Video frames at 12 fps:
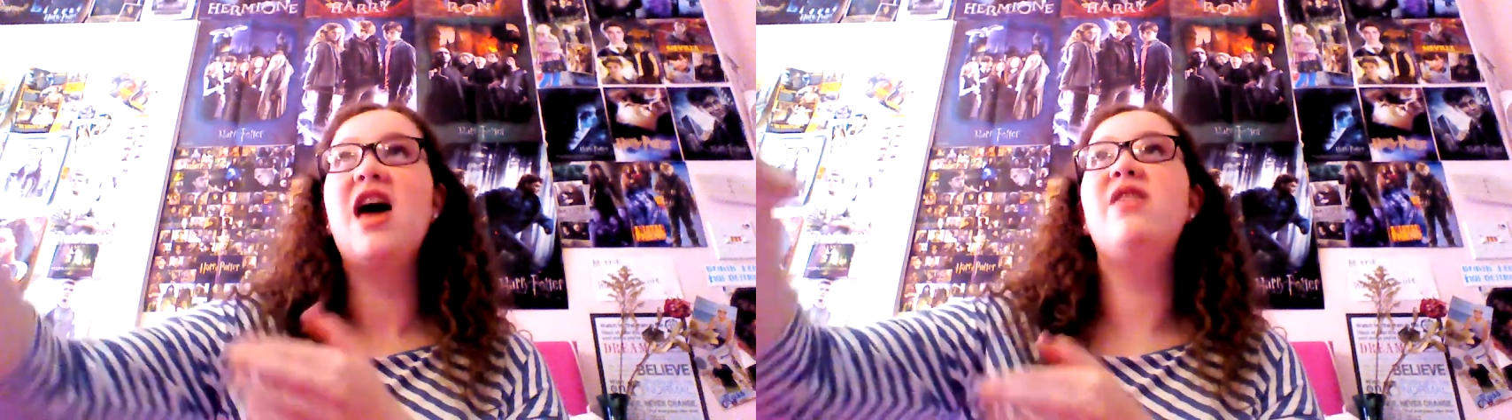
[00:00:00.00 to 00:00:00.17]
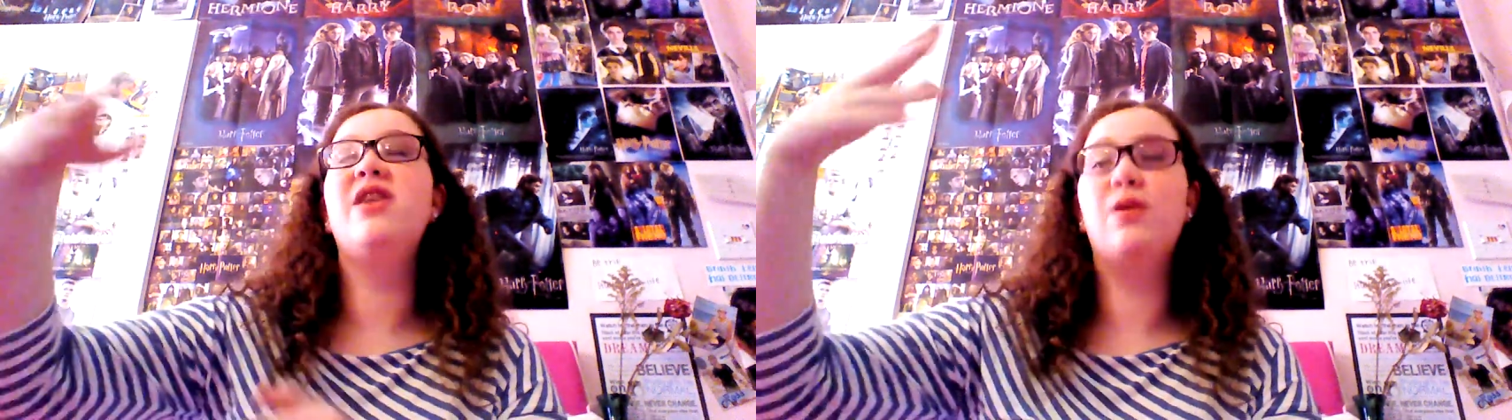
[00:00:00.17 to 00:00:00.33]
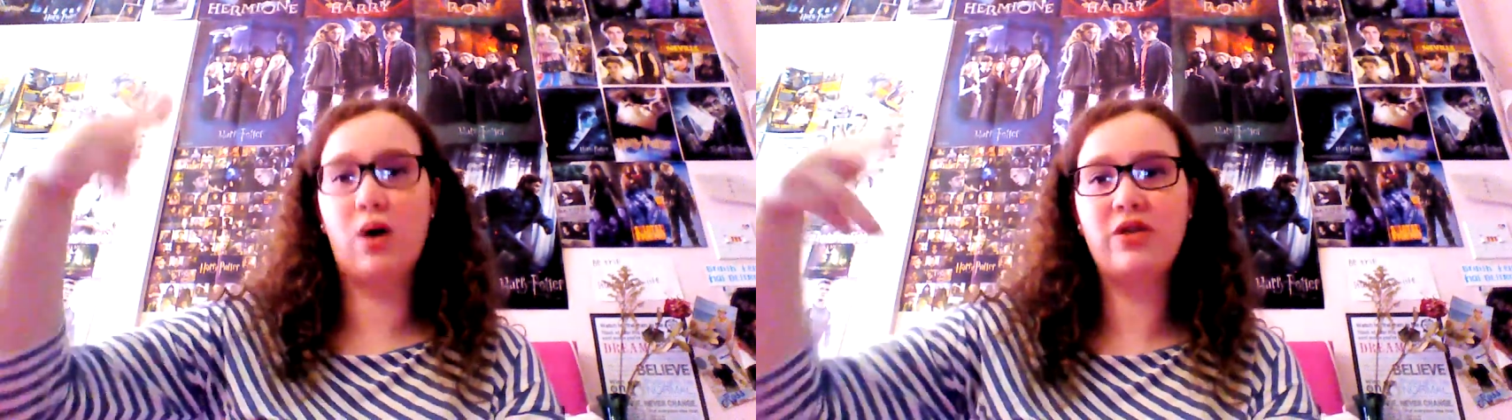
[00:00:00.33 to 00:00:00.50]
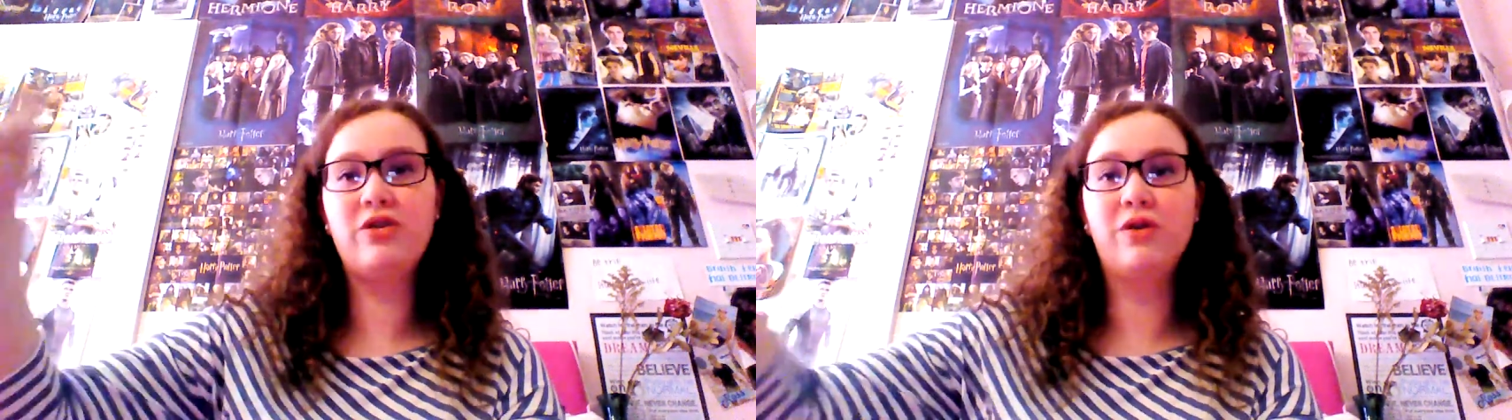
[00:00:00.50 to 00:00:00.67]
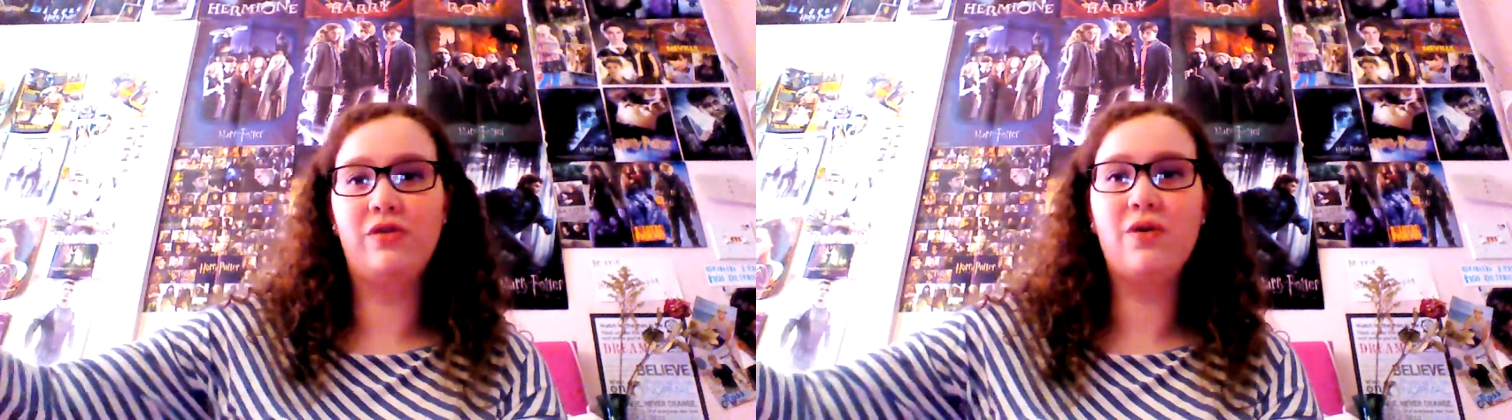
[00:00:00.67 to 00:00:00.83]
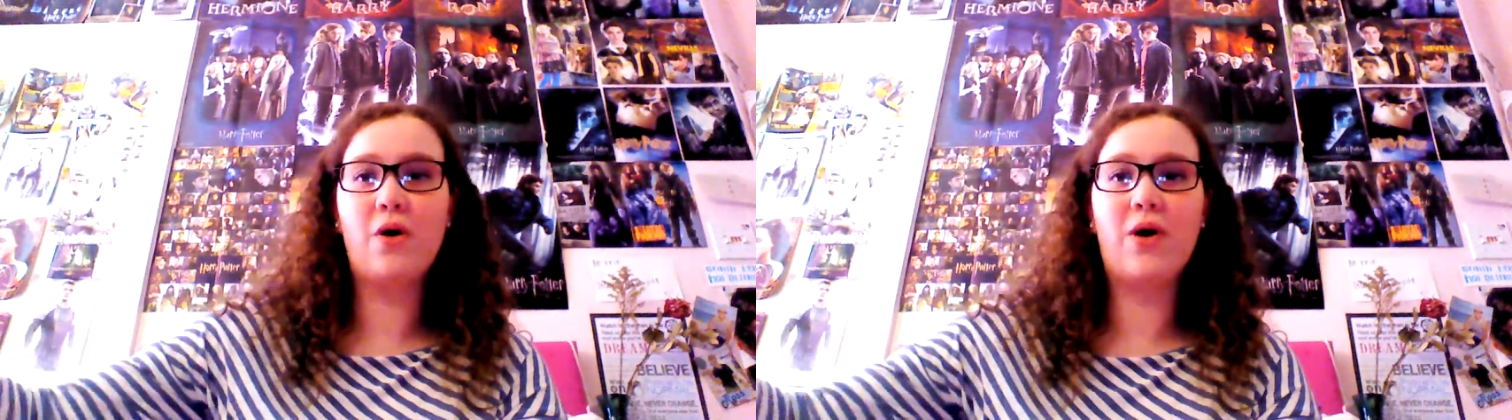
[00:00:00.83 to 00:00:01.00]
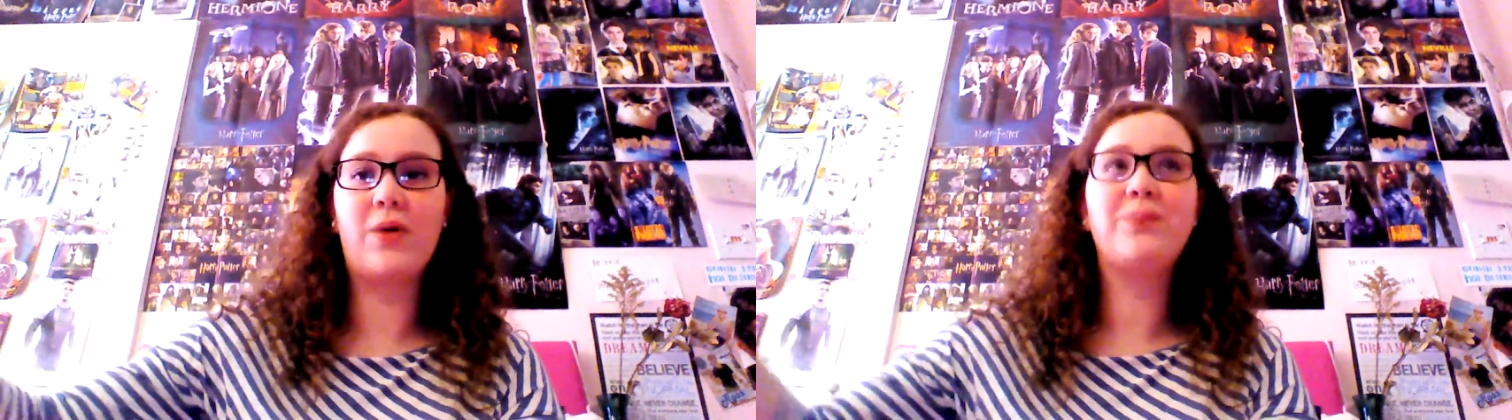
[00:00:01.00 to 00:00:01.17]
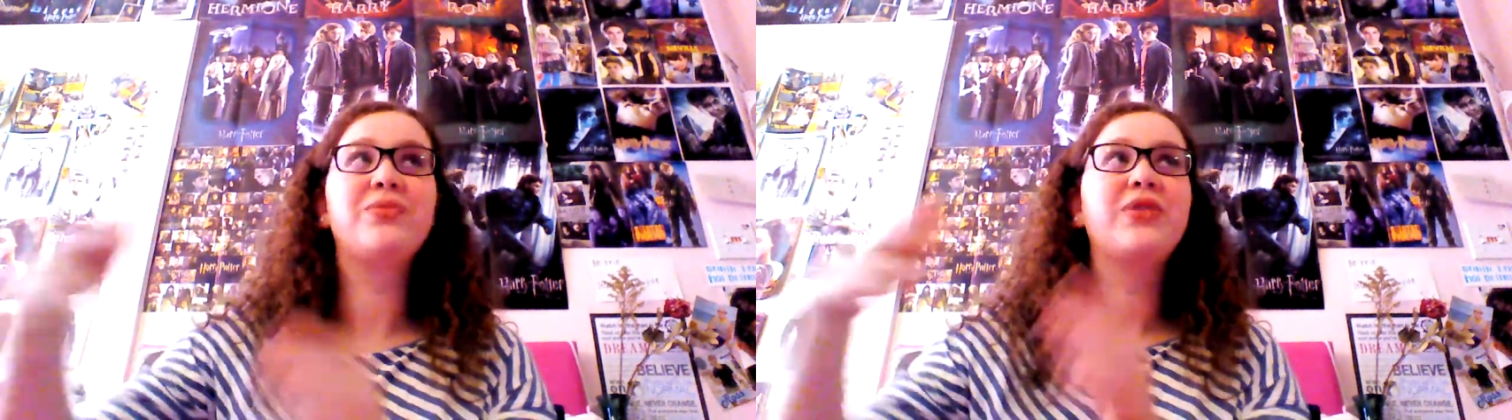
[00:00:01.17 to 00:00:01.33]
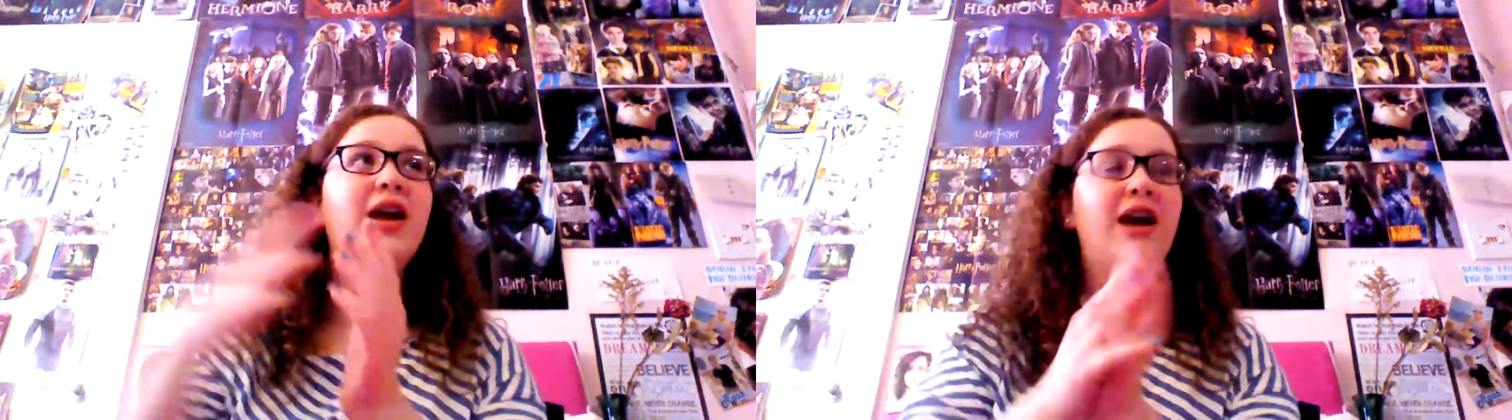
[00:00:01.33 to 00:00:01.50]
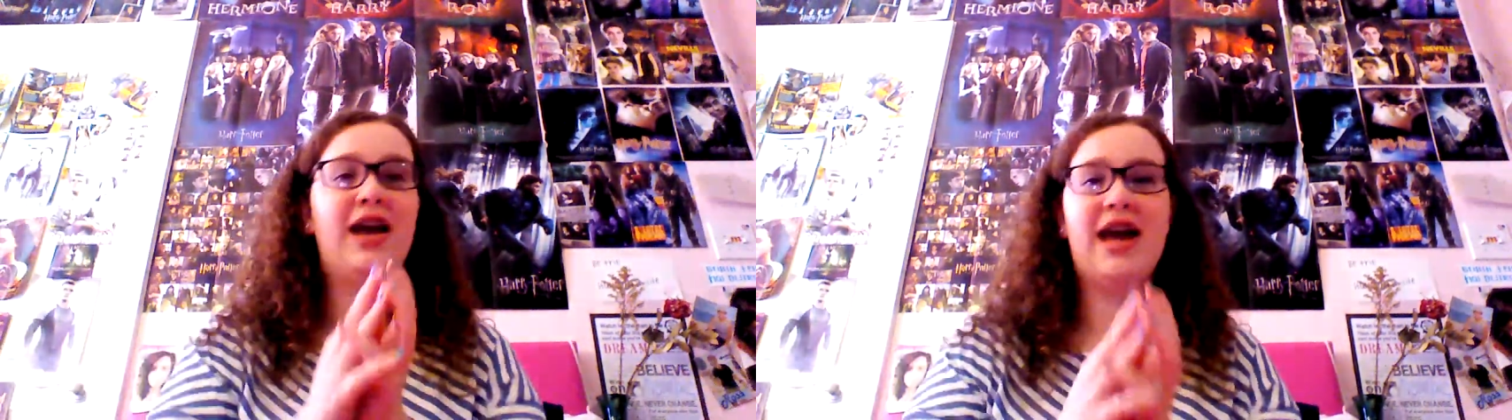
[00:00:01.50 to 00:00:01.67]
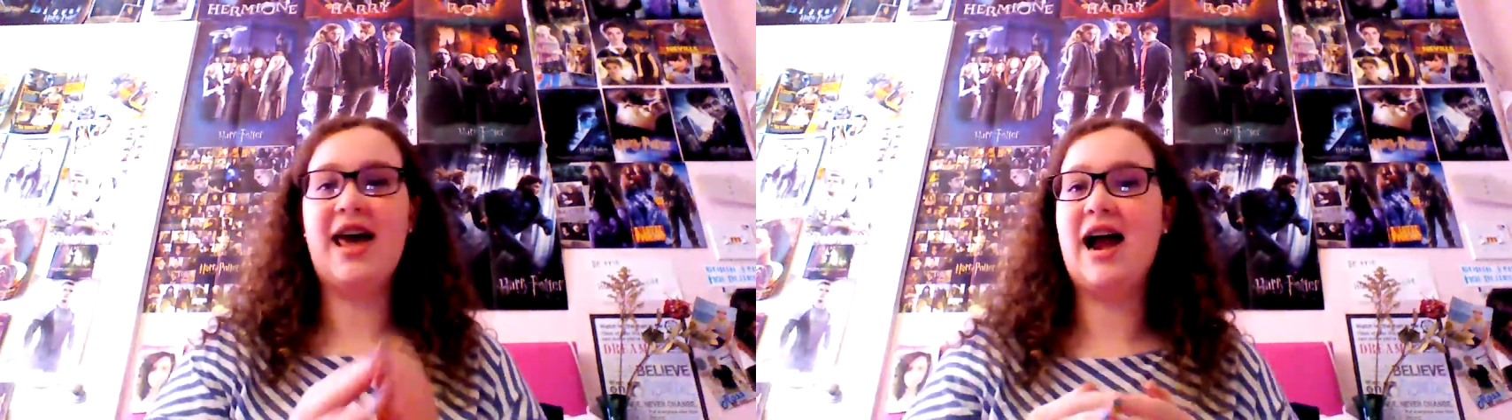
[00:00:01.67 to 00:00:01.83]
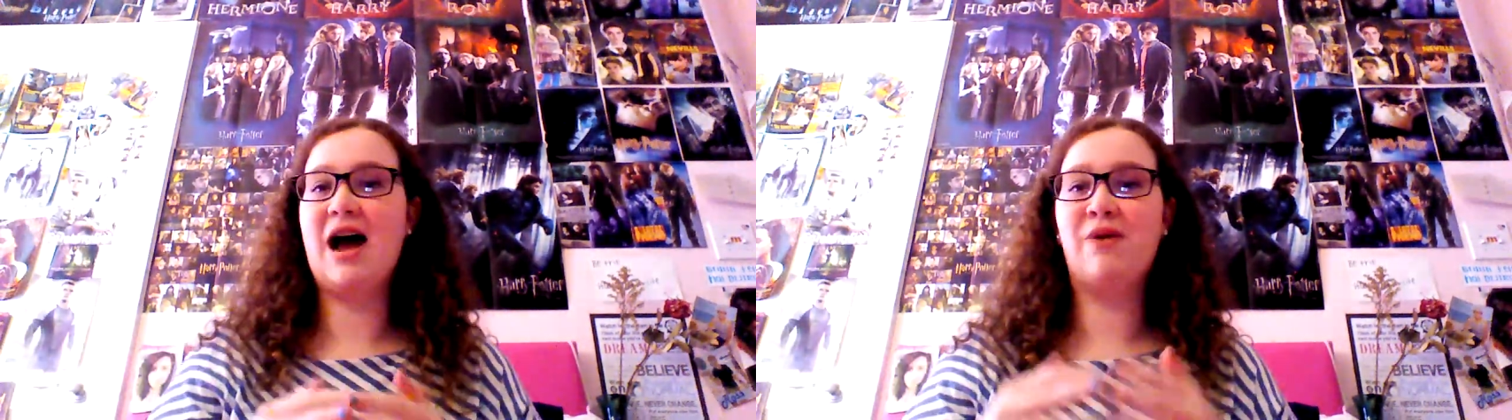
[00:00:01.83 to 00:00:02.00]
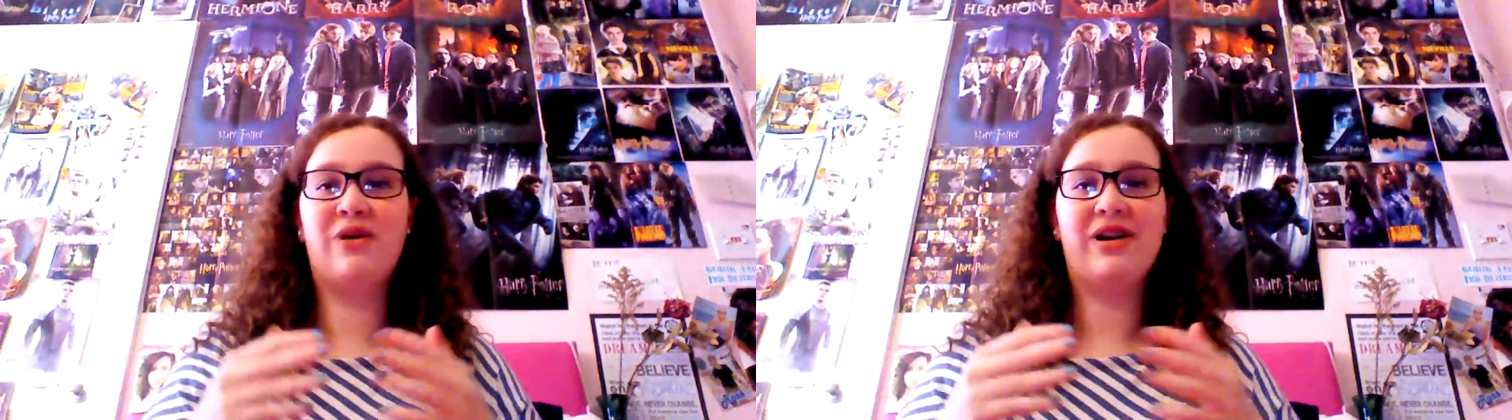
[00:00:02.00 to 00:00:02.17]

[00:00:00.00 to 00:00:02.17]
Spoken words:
and then 1 through 4, and I